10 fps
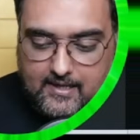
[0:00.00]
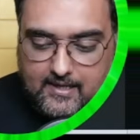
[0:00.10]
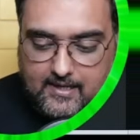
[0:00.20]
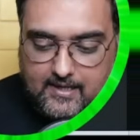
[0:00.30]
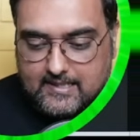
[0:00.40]

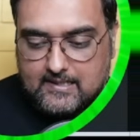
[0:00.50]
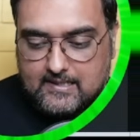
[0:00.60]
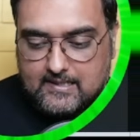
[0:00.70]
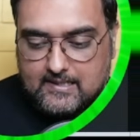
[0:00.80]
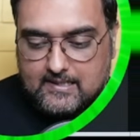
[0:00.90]
motion
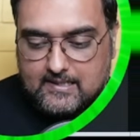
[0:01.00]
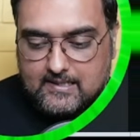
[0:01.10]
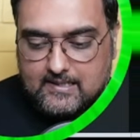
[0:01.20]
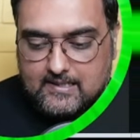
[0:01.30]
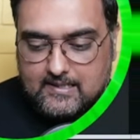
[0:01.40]
tracking that you
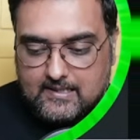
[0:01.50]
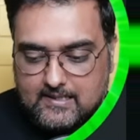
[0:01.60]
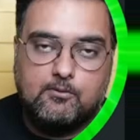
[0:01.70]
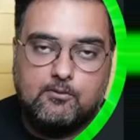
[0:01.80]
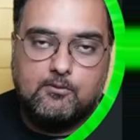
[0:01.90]
can do.
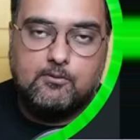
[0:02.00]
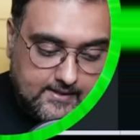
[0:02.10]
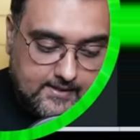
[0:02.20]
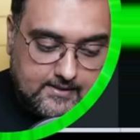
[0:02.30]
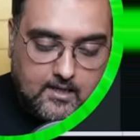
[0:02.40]
There
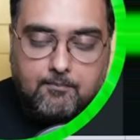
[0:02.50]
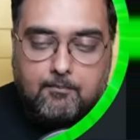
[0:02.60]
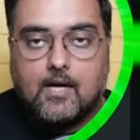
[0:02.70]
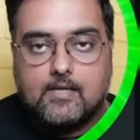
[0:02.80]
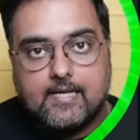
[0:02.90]
is
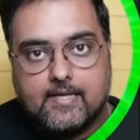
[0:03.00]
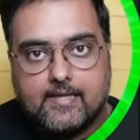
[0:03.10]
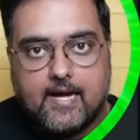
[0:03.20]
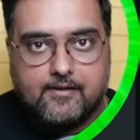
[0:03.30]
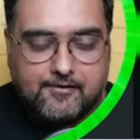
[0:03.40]
masking
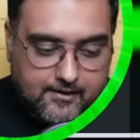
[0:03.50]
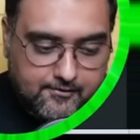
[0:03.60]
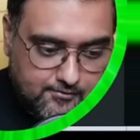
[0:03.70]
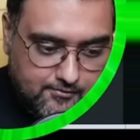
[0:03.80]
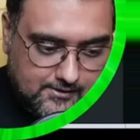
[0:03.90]
that you can
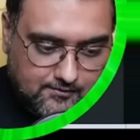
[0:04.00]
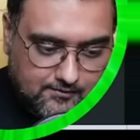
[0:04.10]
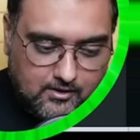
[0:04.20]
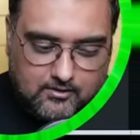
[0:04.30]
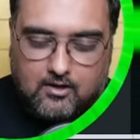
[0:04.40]
do. So
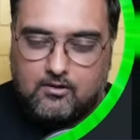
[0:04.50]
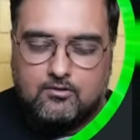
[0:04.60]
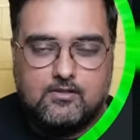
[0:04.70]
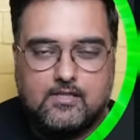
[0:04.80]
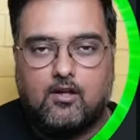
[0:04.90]
for
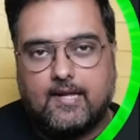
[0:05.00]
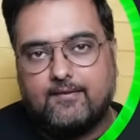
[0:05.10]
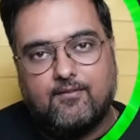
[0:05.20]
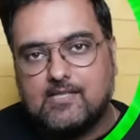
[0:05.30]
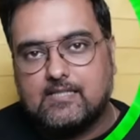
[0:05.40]
those are all
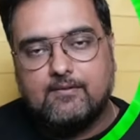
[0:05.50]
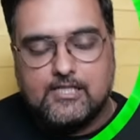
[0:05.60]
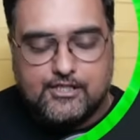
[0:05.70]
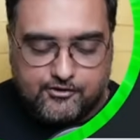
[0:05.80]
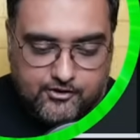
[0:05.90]
advanced level
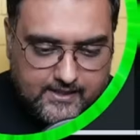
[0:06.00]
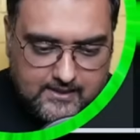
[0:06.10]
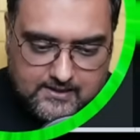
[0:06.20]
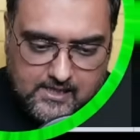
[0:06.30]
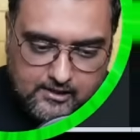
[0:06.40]

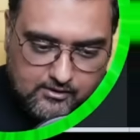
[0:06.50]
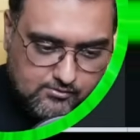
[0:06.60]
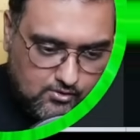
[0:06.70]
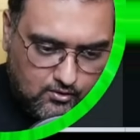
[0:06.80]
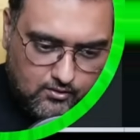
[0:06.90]
tutorials. You
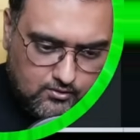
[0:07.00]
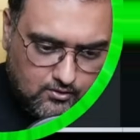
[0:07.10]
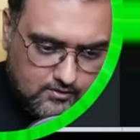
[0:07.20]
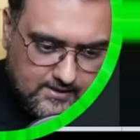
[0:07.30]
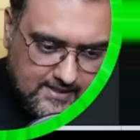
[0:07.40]

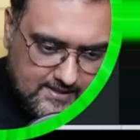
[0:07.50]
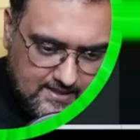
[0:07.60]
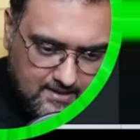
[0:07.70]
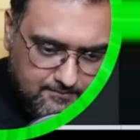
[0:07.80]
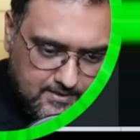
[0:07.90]
don't need
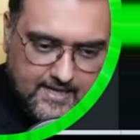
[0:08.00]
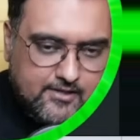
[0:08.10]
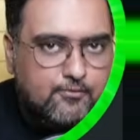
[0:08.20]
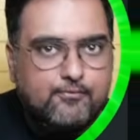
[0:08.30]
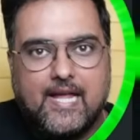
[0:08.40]
them day
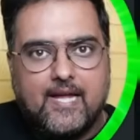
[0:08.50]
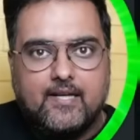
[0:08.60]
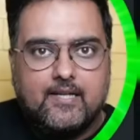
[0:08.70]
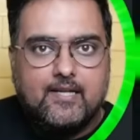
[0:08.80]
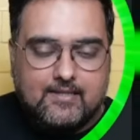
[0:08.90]
to day.
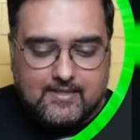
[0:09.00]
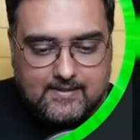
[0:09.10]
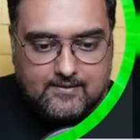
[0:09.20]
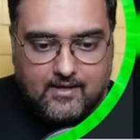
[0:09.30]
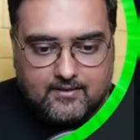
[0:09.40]
This
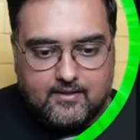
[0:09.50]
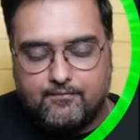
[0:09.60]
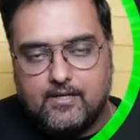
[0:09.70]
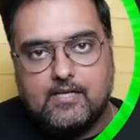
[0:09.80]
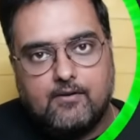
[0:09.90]
is rather a
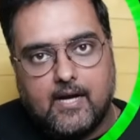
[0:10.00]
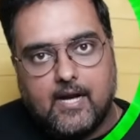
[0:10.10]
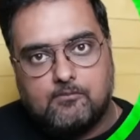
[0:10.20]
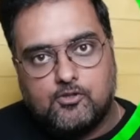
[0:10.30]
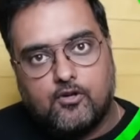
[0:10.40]
video where
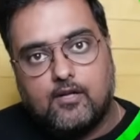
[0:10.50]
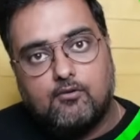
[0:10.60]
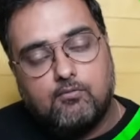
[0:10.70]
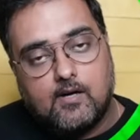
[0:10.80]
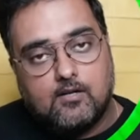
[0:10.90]
I'm showing
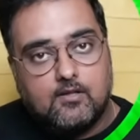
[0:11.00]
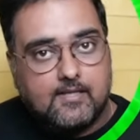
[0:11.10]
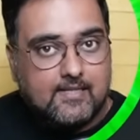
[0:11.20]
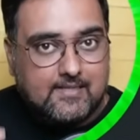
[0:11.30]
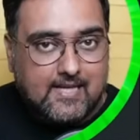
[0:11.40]
you what all
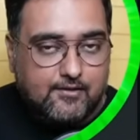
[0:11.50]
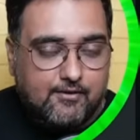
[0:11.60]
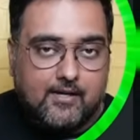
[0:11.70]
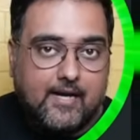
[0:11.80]
things that you can